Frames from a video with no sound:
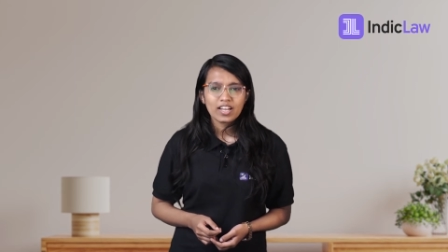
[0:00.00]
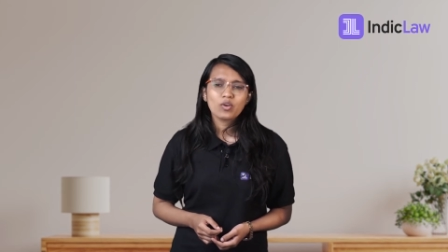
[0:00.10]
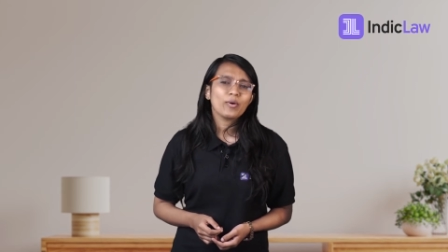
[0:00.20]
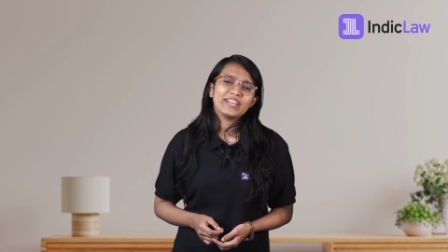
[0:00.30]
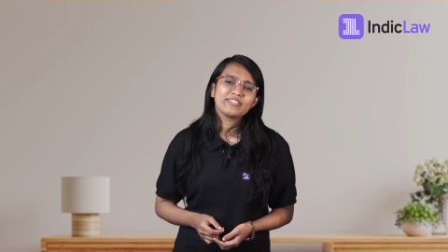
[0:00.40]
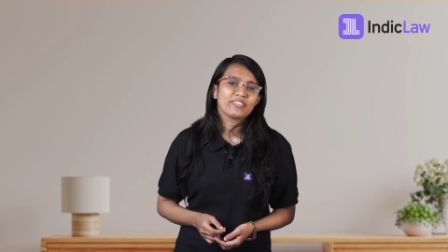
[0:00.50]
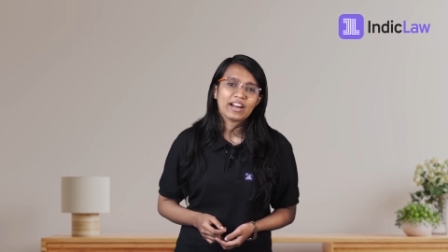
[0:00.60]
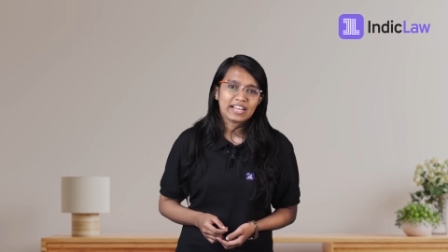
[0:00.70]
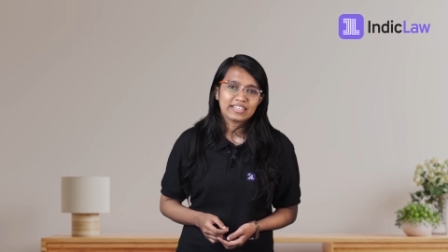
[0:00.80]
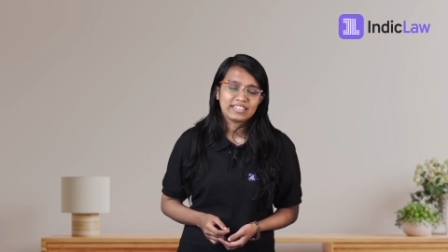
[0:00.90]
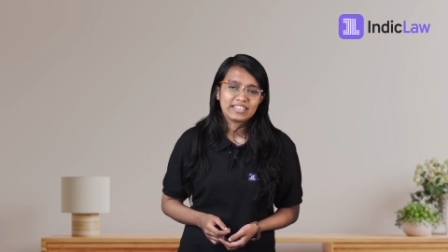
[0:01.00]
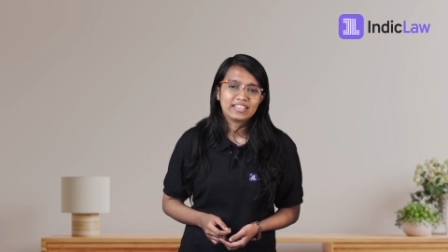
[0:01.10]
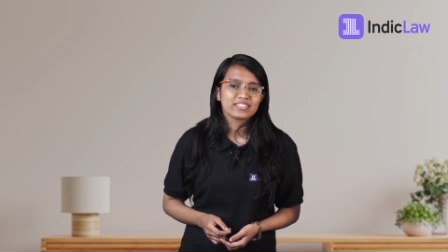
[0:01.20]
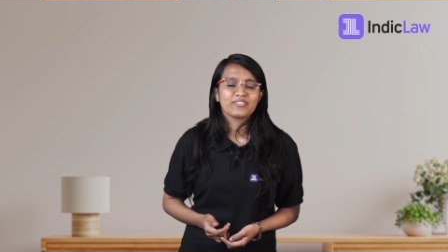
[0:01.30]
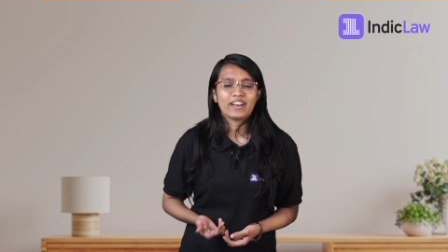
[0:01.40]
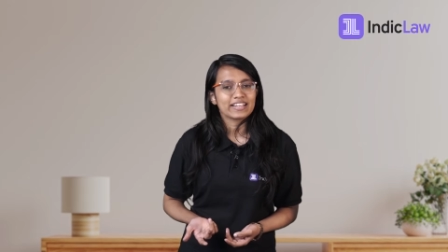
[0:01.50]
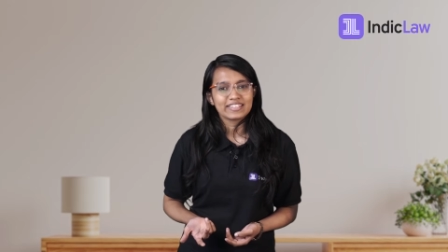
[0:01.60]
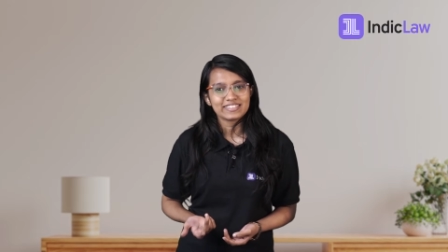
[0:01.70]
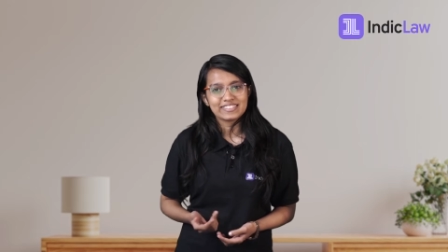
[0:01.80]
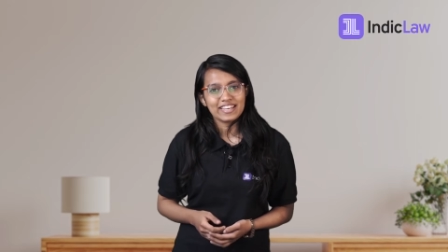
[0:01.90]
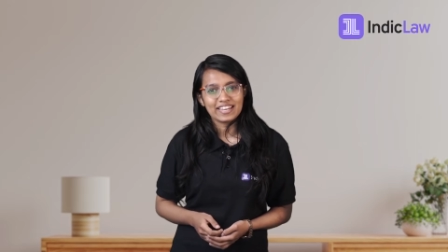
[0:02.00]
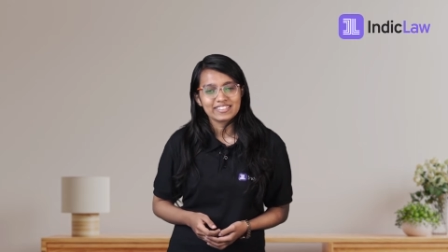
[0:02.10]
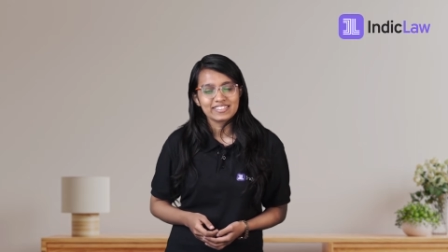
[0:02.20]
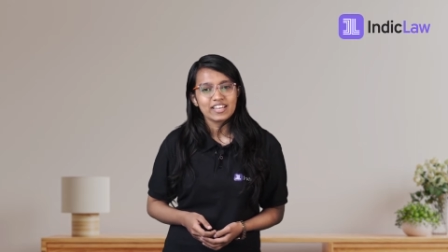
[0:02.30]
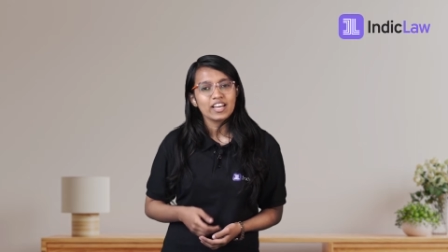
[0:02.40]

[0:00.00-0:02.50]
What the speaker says: Quite frankly, as Franklin says,